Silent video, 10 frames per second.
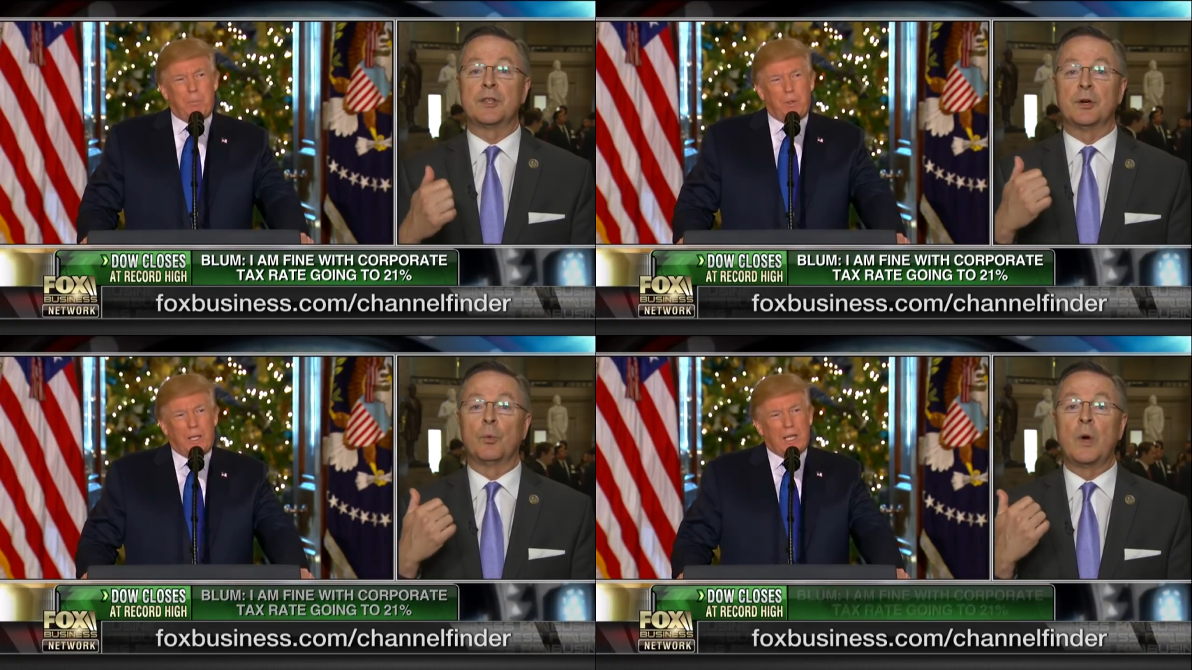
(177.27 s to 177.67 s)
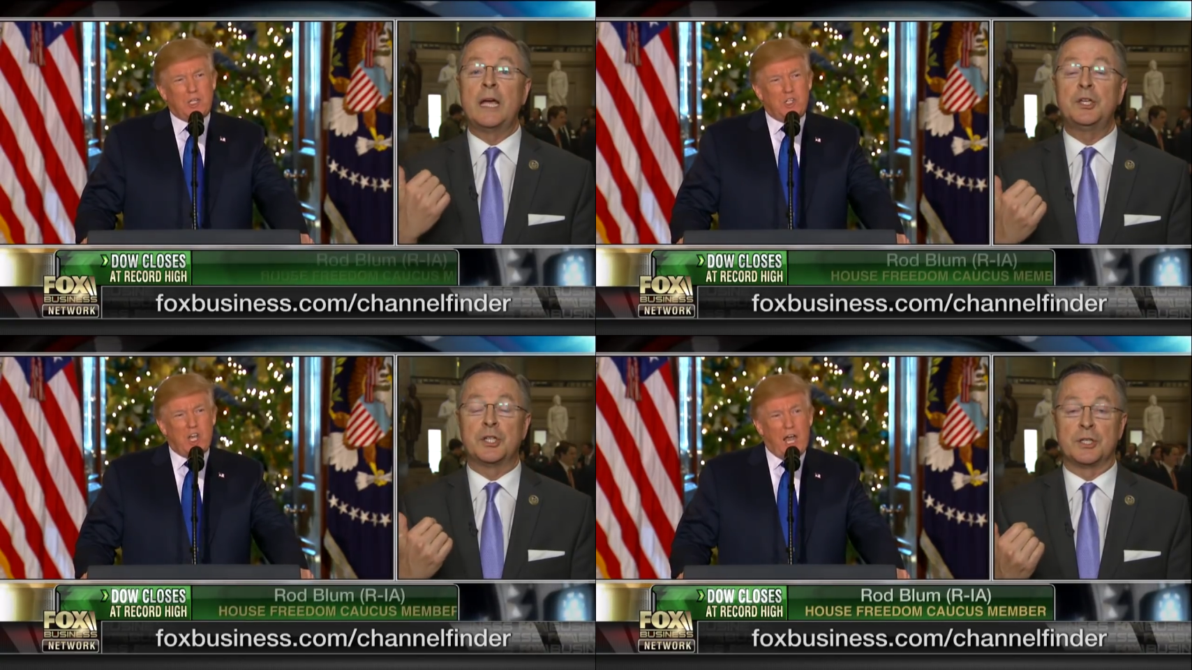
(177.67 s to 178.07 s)
Speaker 1: their
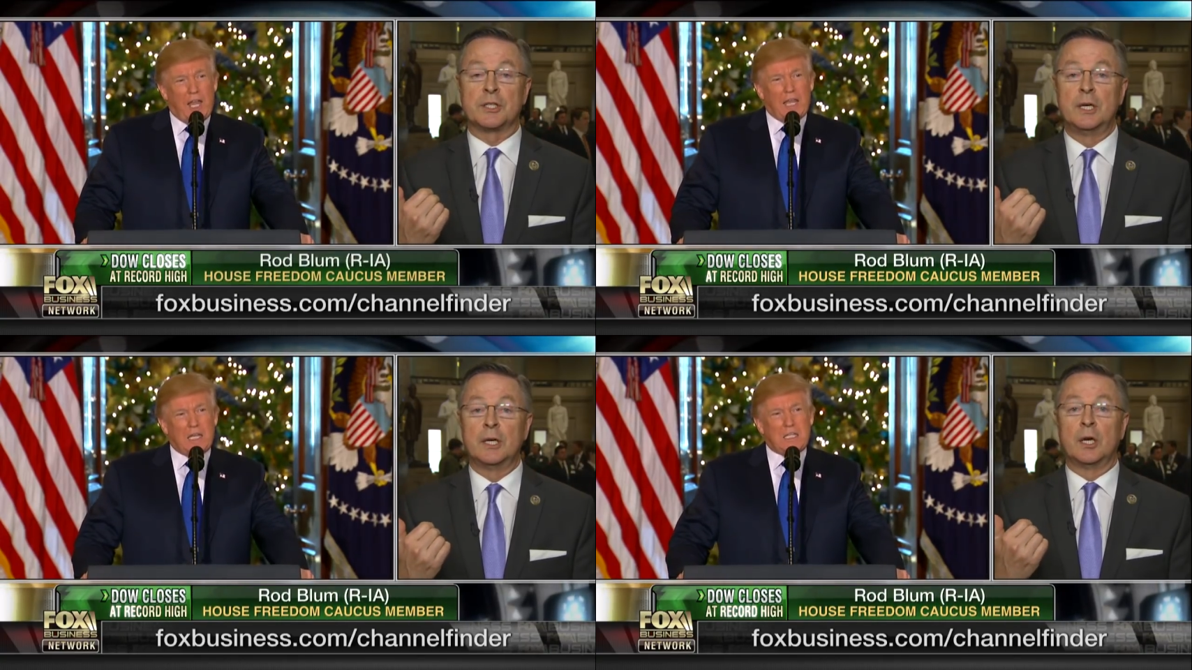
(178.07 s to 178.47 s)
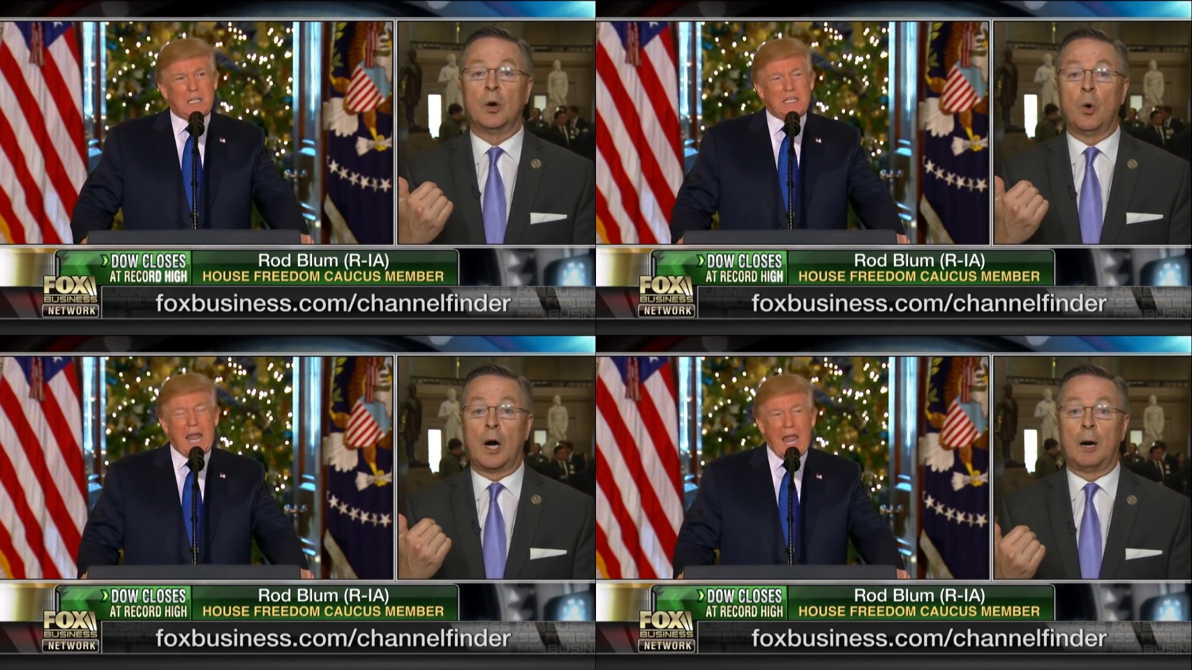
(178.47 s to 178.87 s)
wages
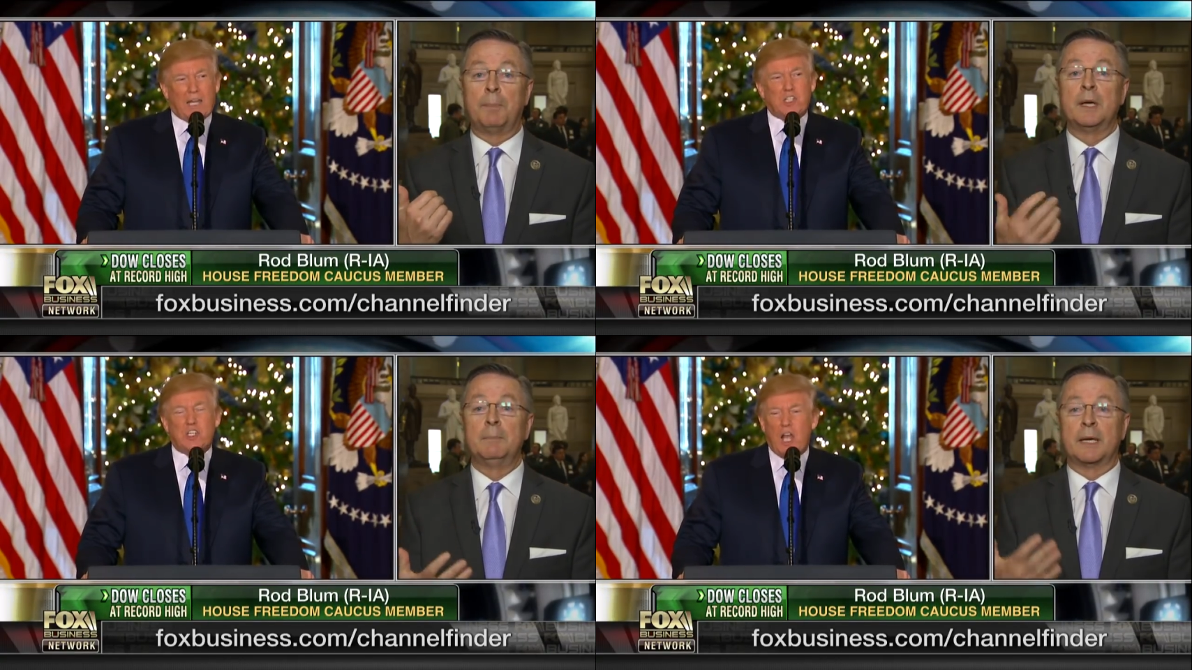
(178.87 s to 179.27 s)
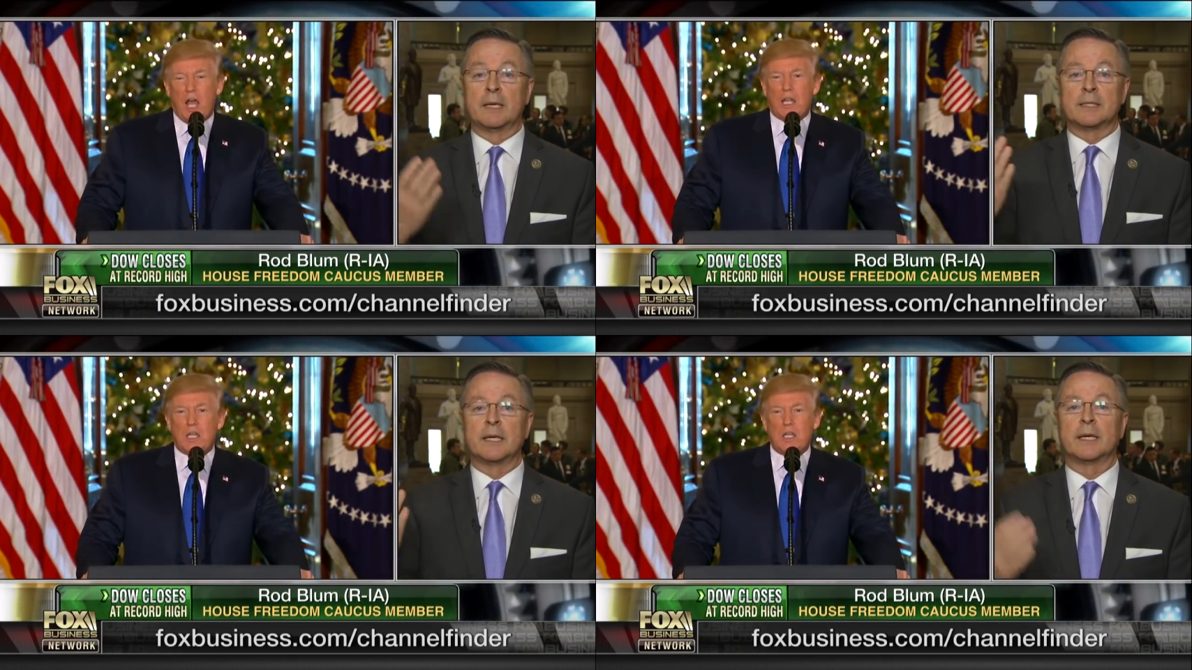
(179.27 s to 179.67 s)
go up
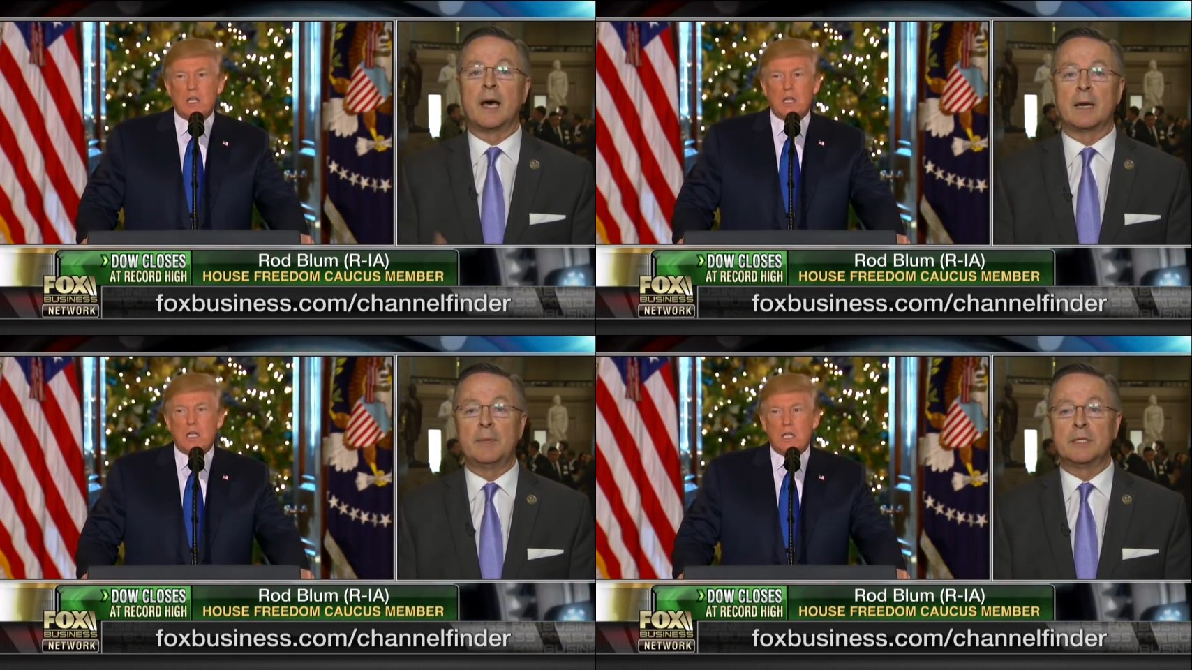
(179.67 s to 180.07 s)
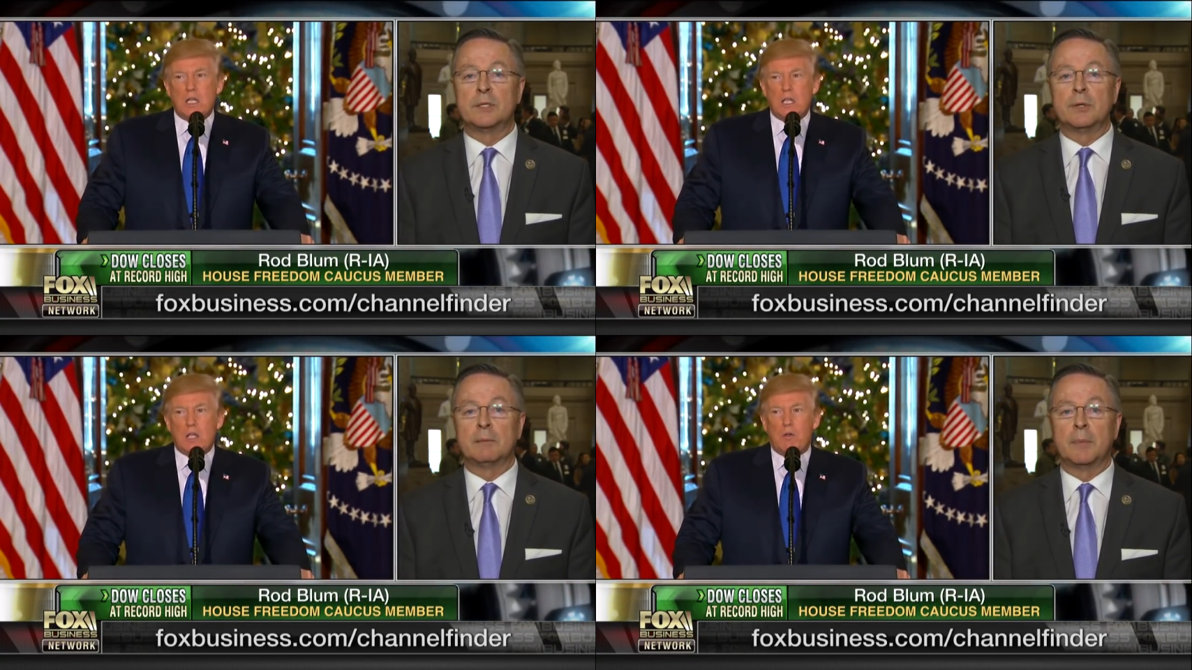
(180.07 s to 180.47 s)
because the economy is
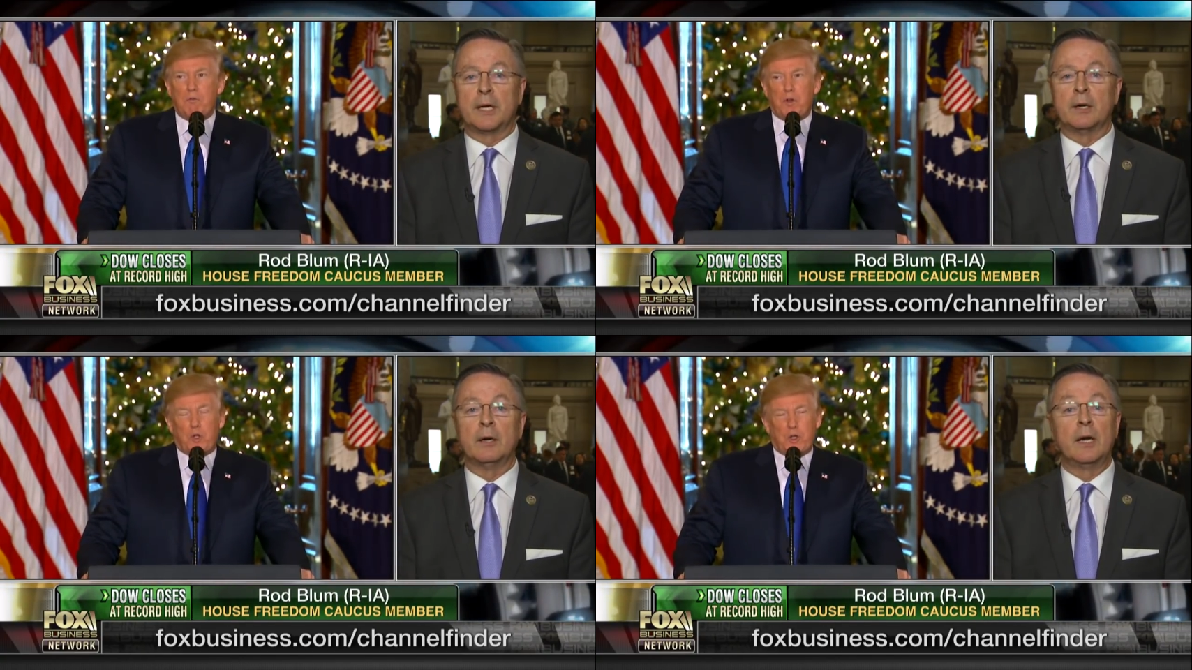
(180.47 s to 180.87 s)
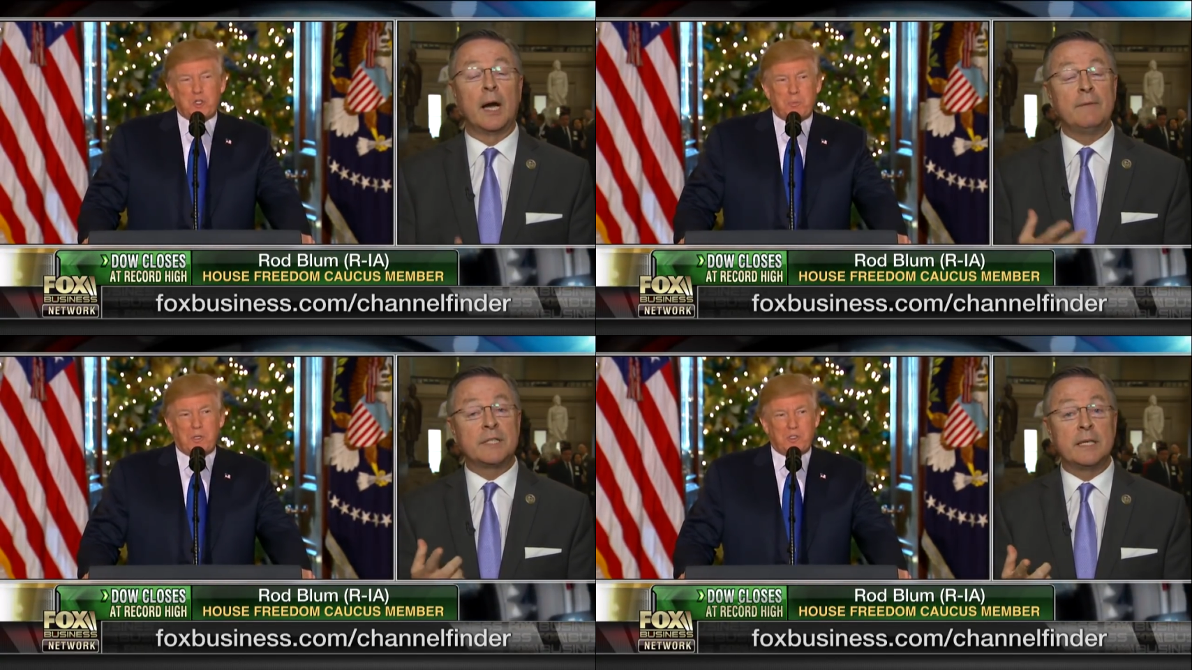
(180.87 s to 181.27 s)
doing better.
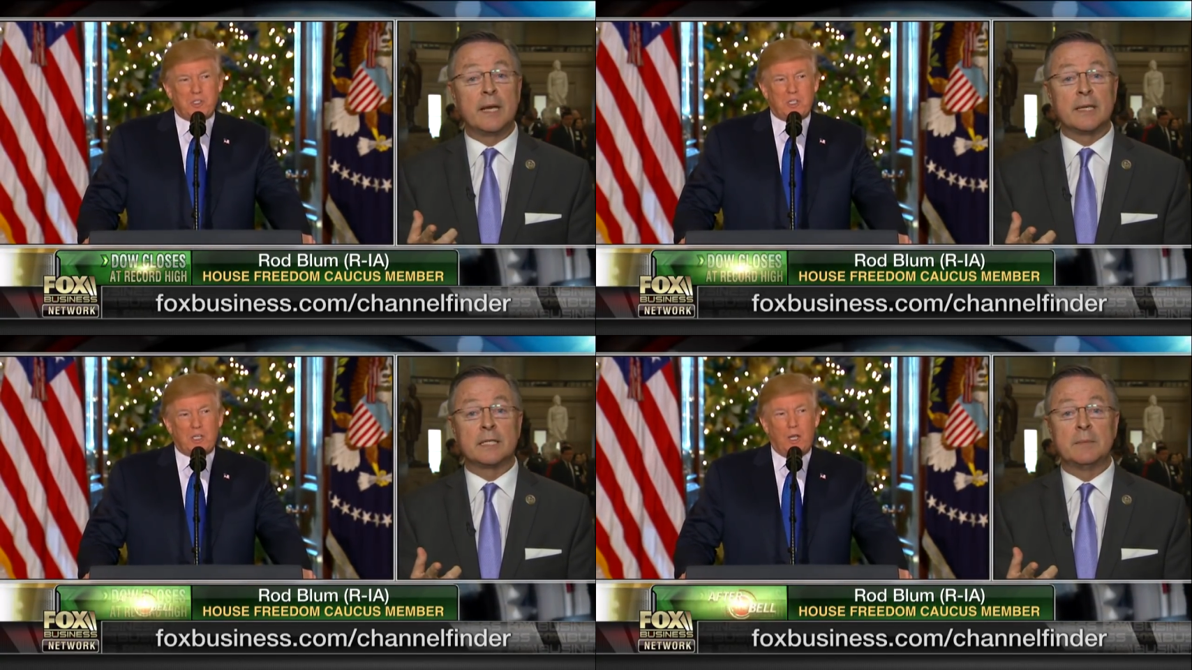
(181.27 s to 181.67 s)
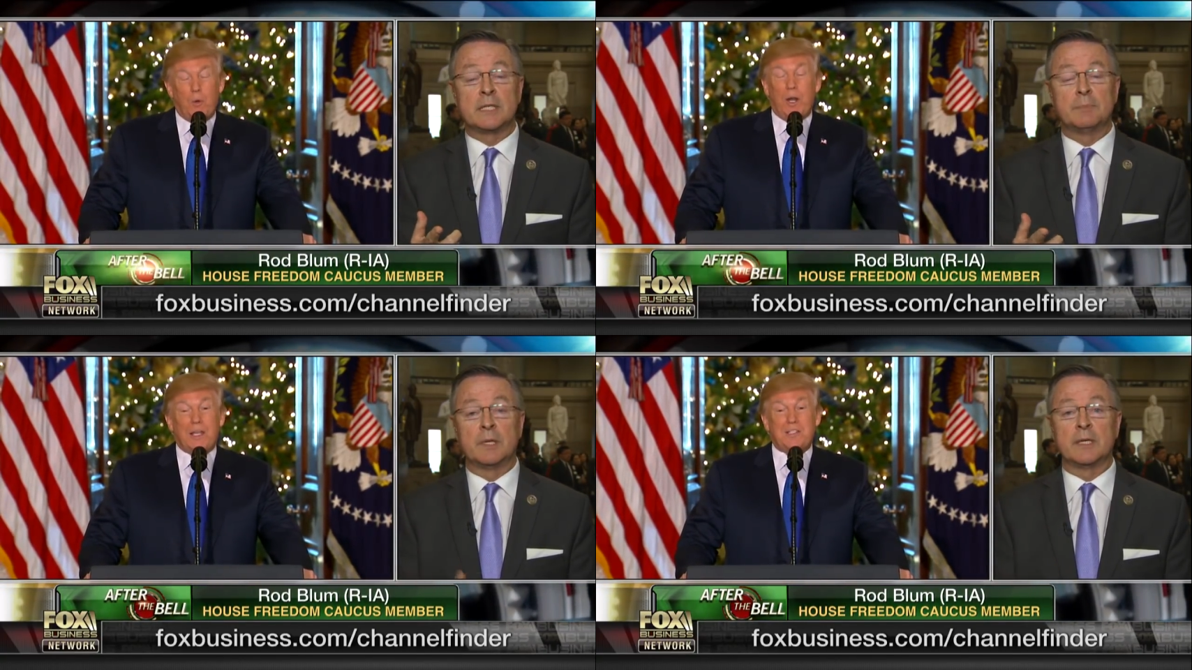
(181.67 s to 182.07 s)
Yeah. I've seen
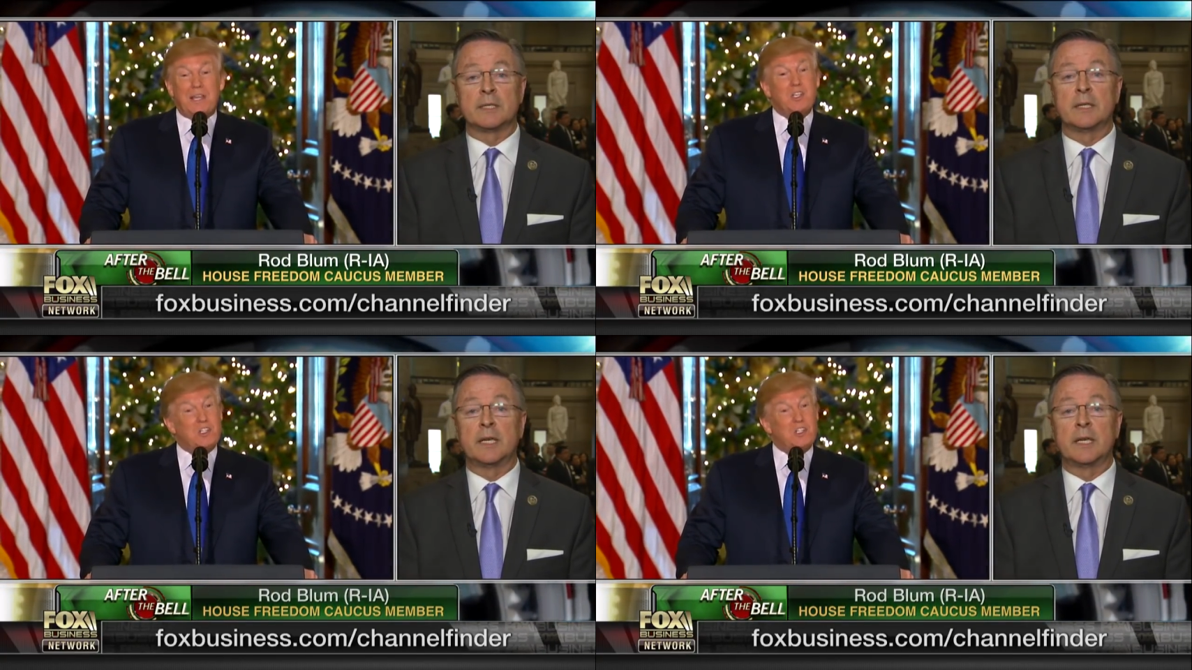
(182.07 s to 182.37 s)
estimates, Melissa,